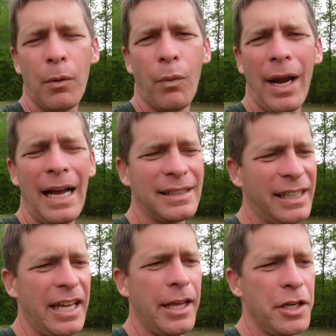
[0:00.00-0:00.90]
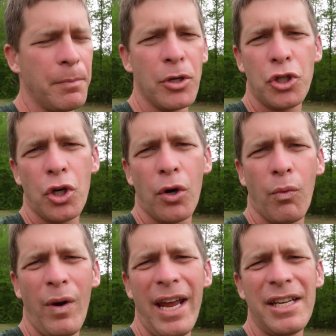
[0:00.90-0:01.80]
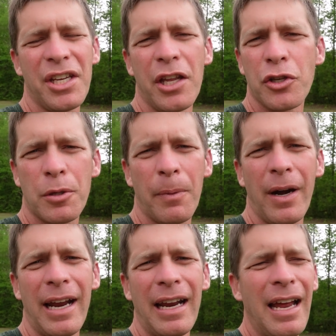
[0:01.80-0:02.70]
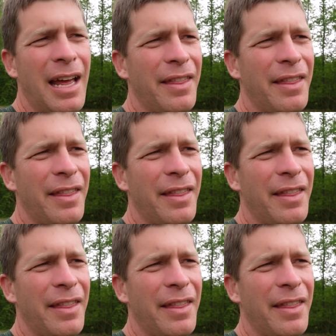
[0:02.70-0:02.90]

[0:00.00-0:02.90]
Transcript: when i see these mature weeds in the spring